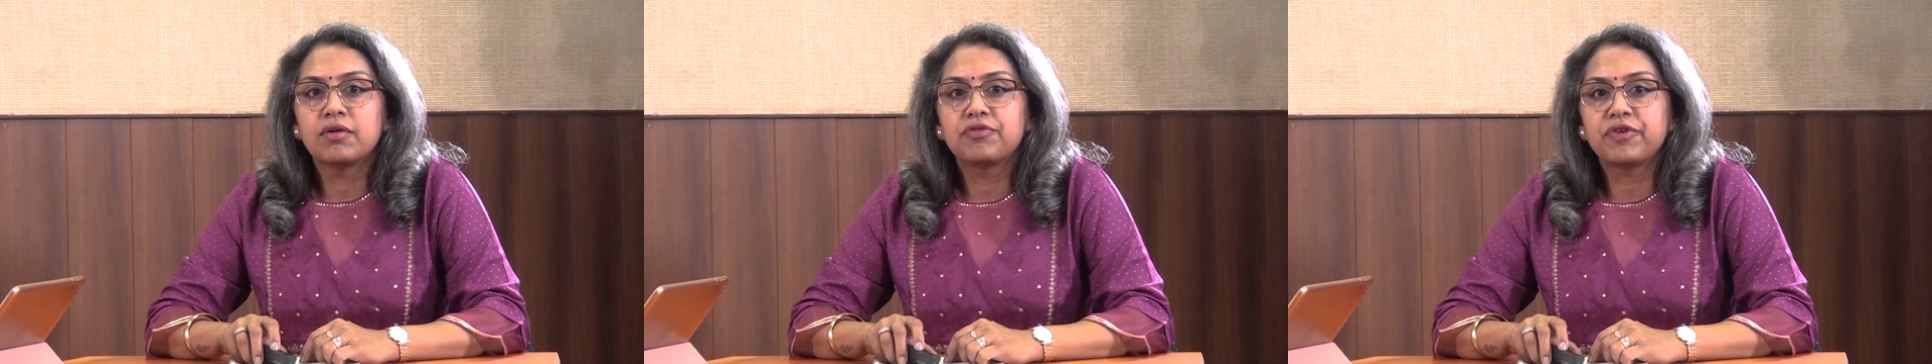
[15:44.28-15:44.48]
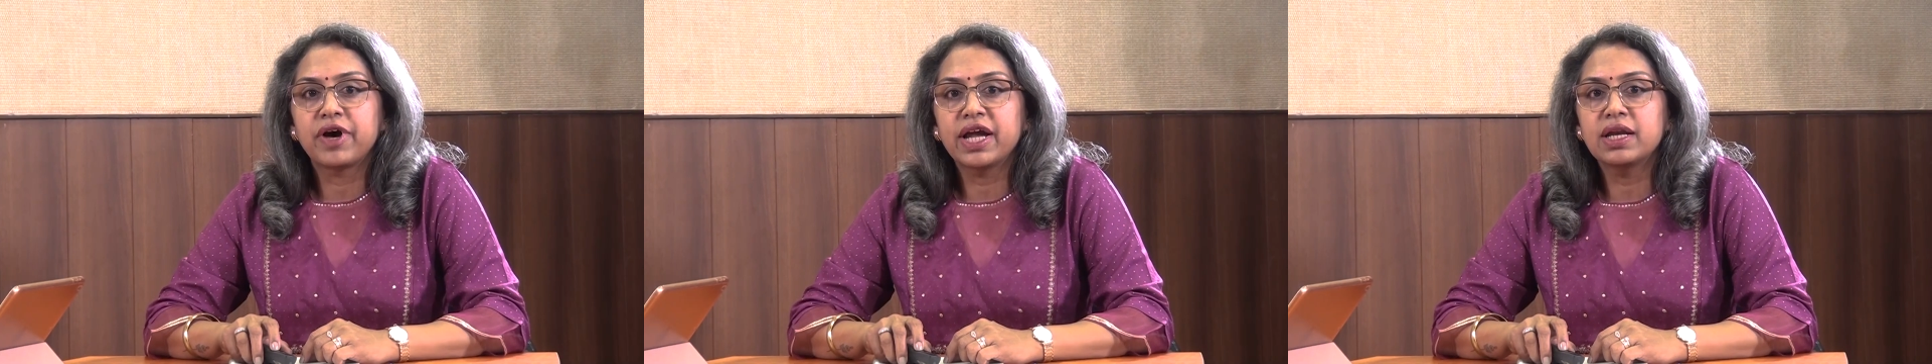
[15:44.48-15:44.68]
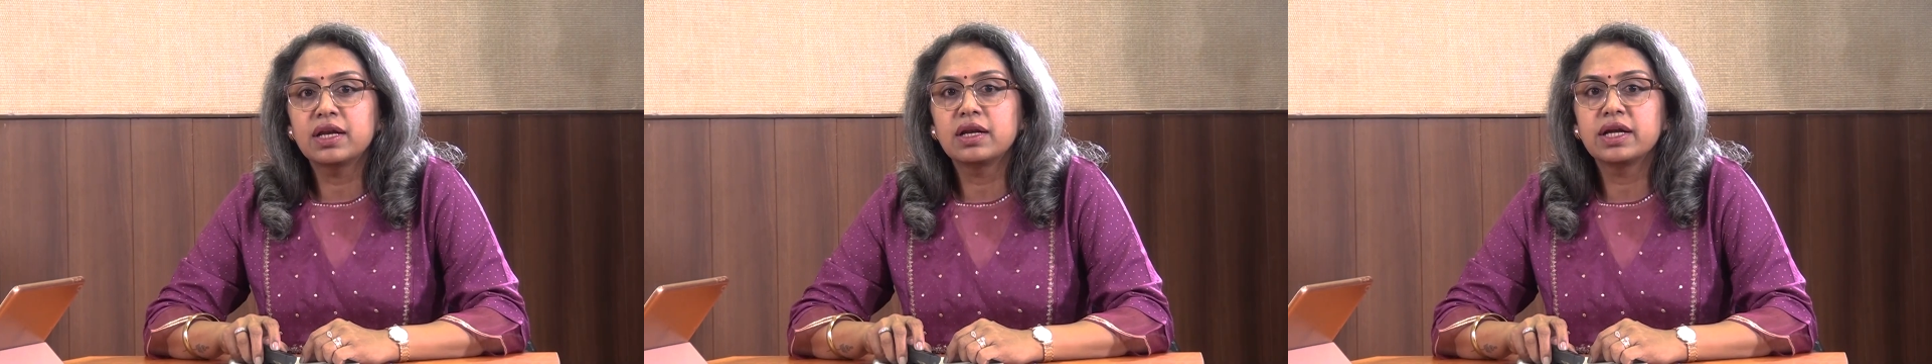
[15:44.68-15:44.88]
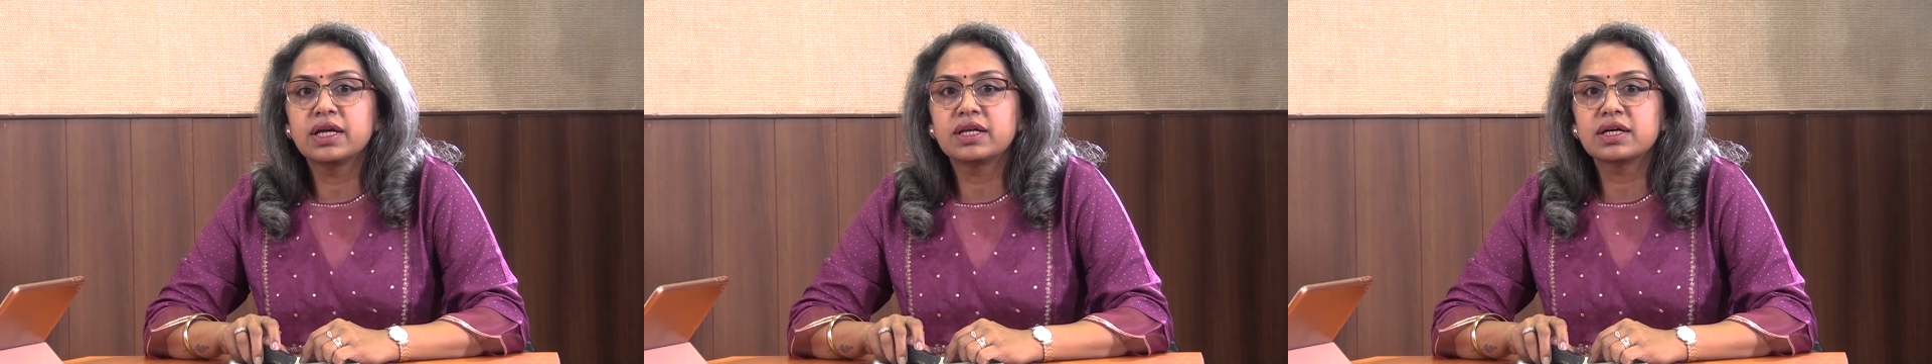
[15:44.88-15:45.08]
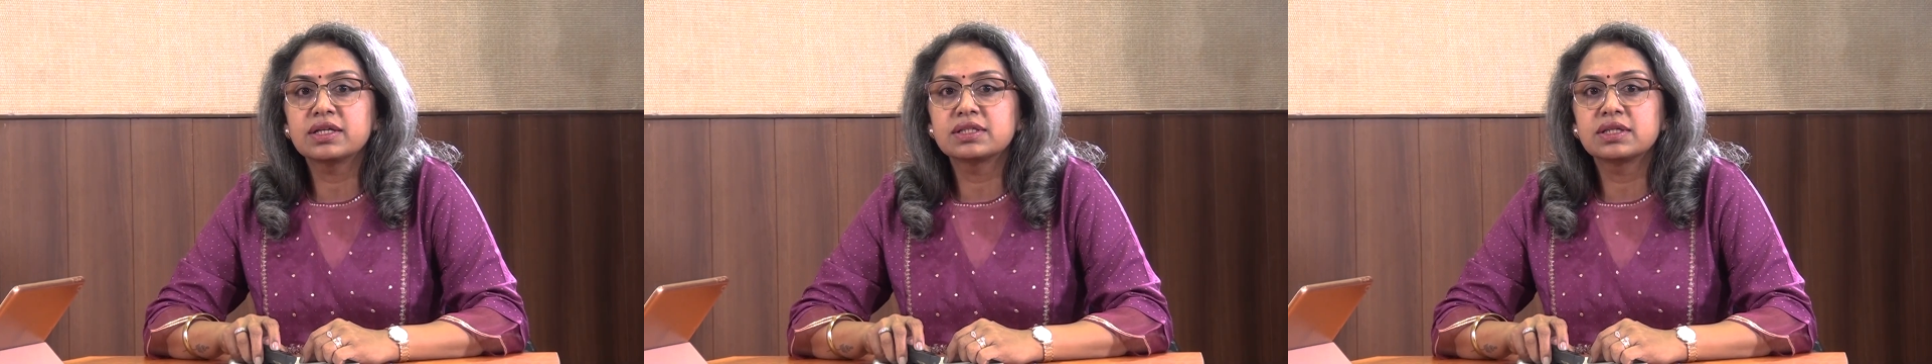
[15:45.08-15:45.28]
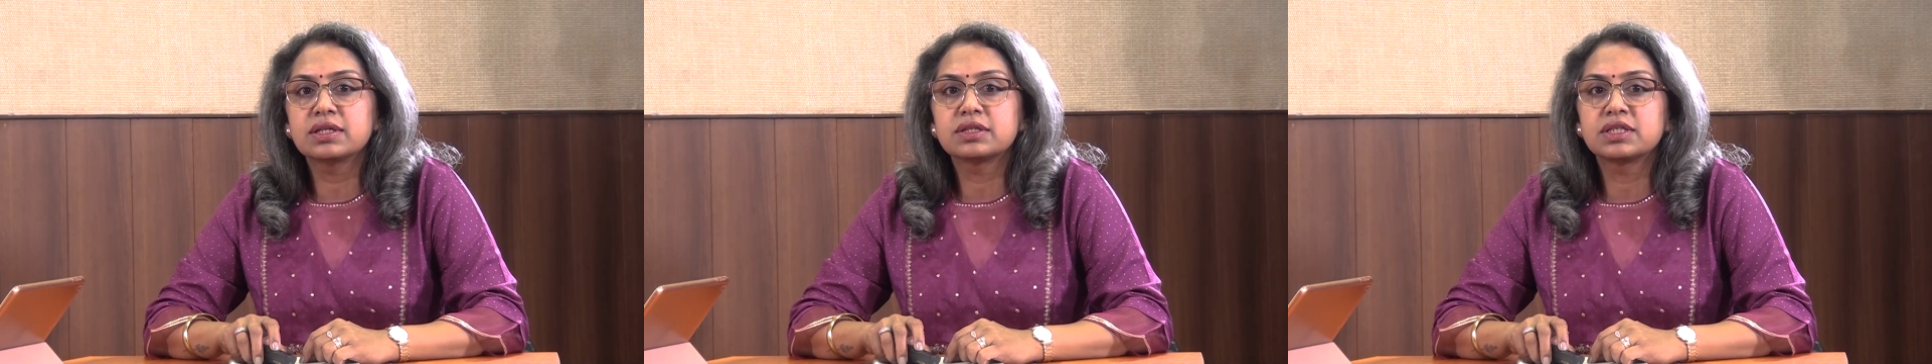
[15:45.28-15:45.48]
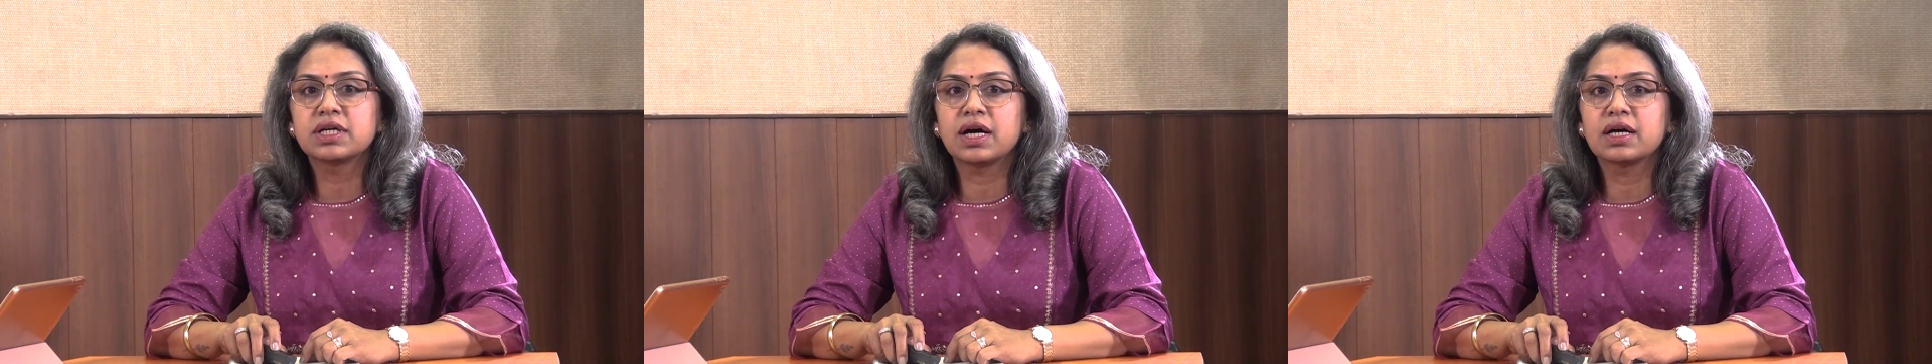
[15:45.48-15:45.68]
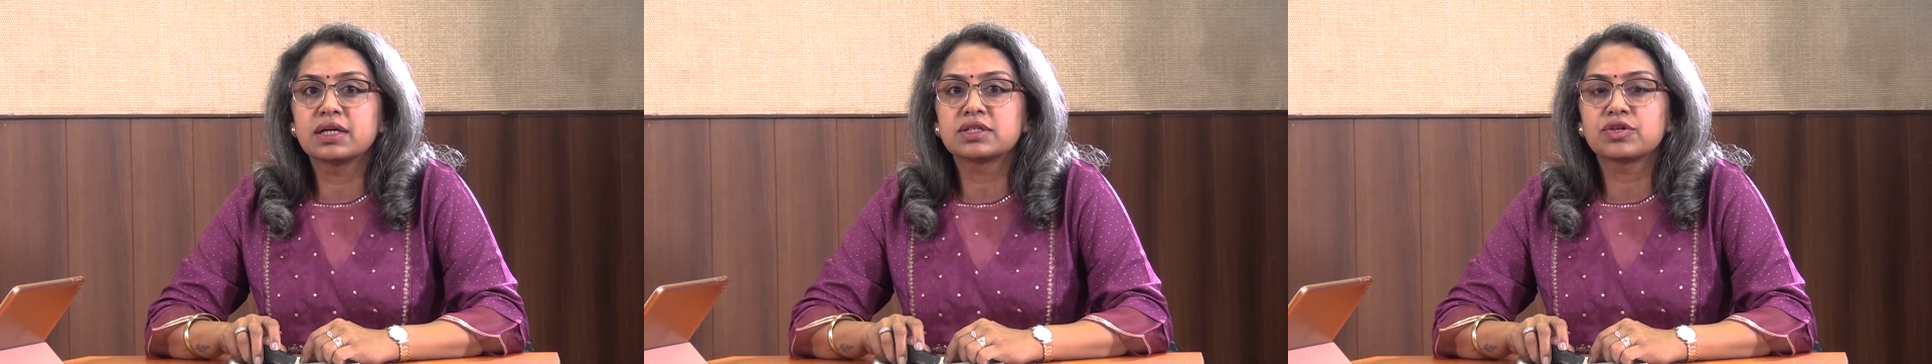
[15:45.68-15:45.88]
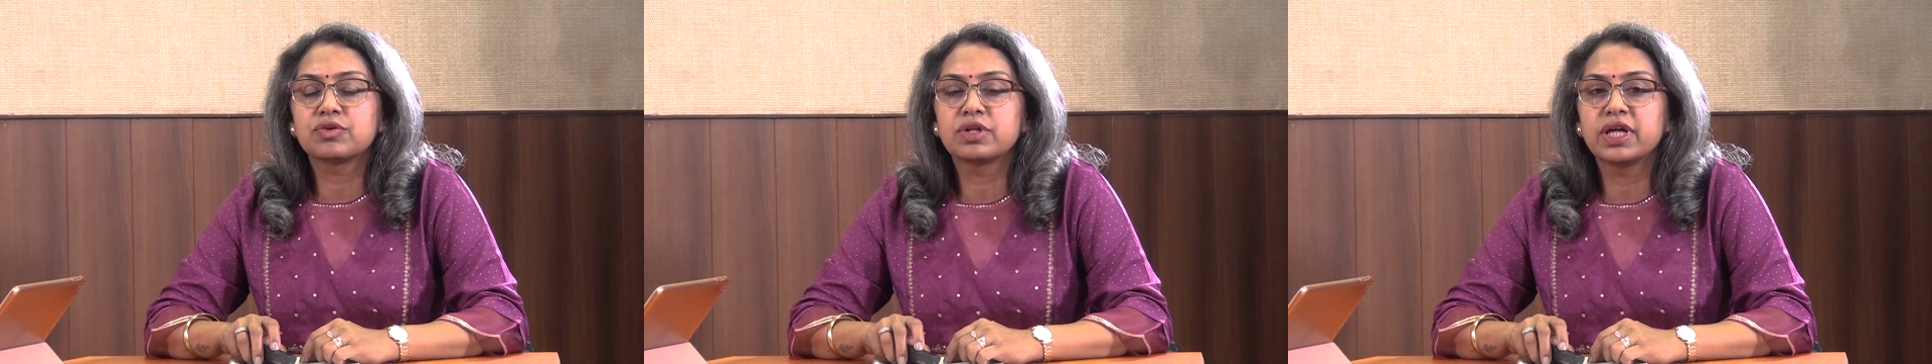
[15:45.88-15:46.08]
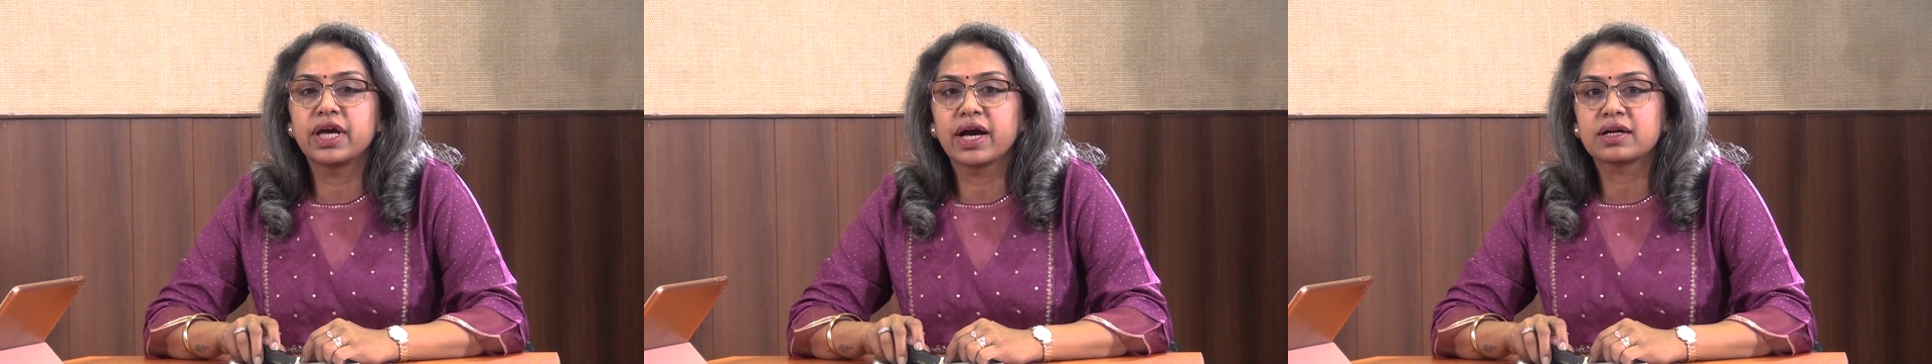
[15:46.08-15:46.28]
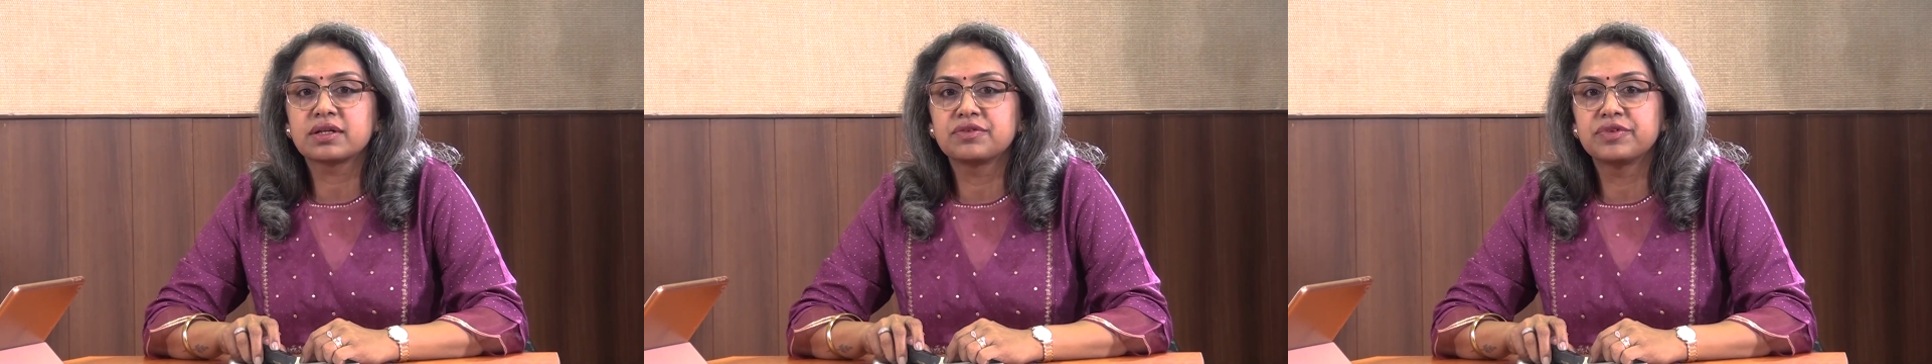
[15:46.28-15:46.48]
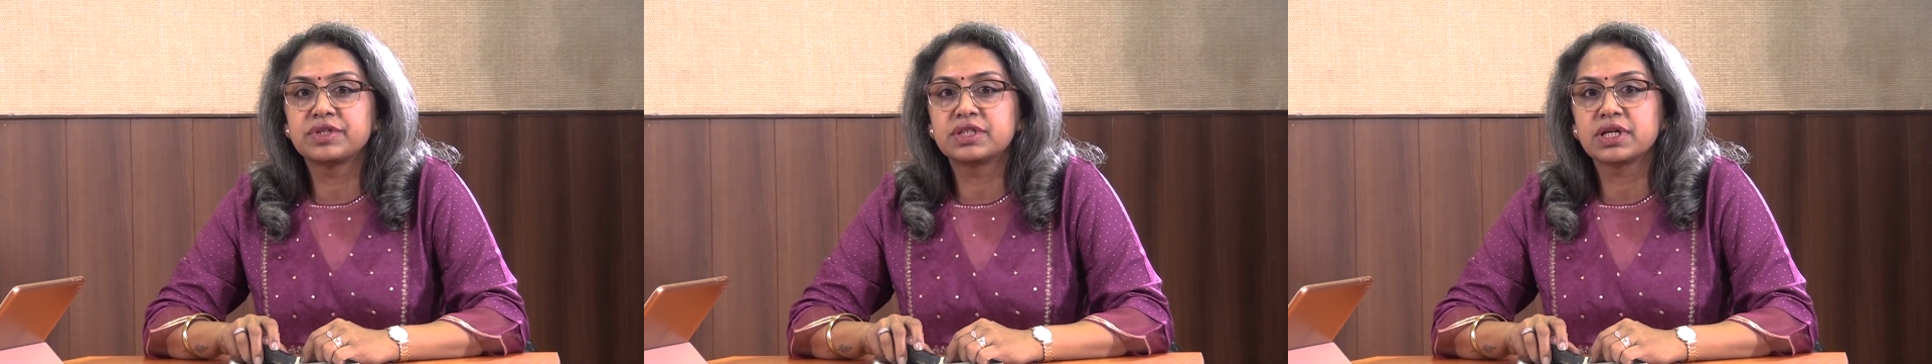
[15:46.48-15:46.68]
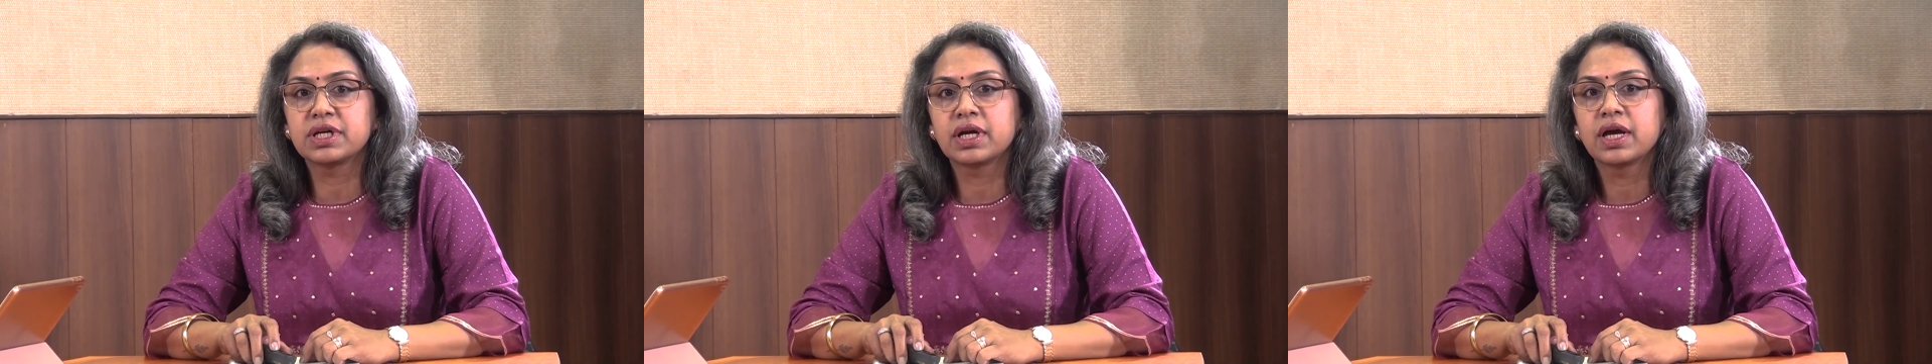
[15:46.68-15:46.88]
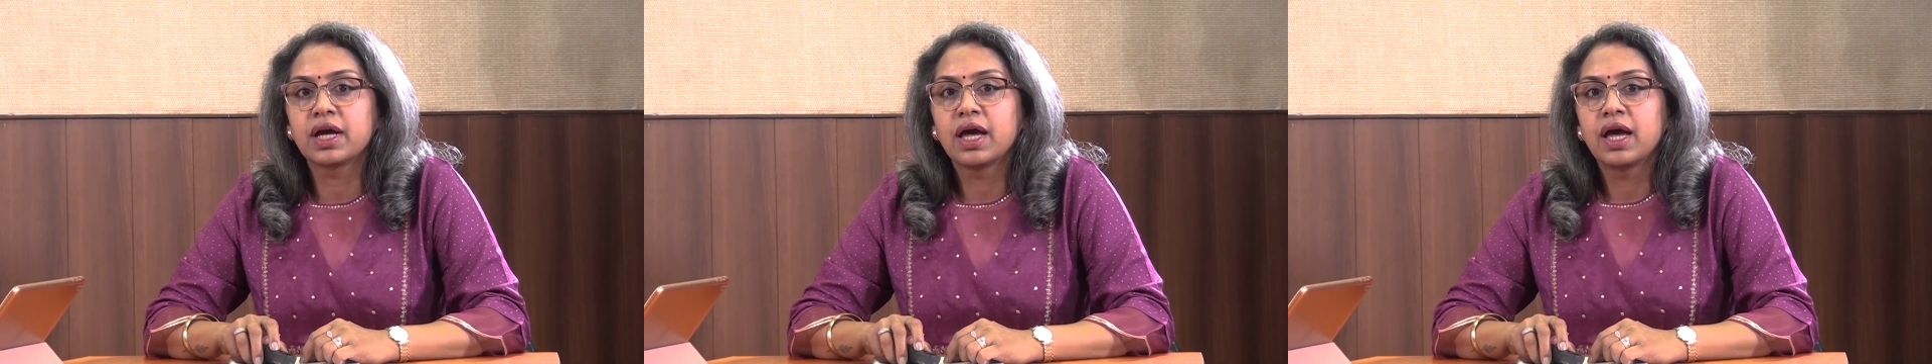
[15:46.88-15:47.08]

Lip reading: Finally, does the task or the activity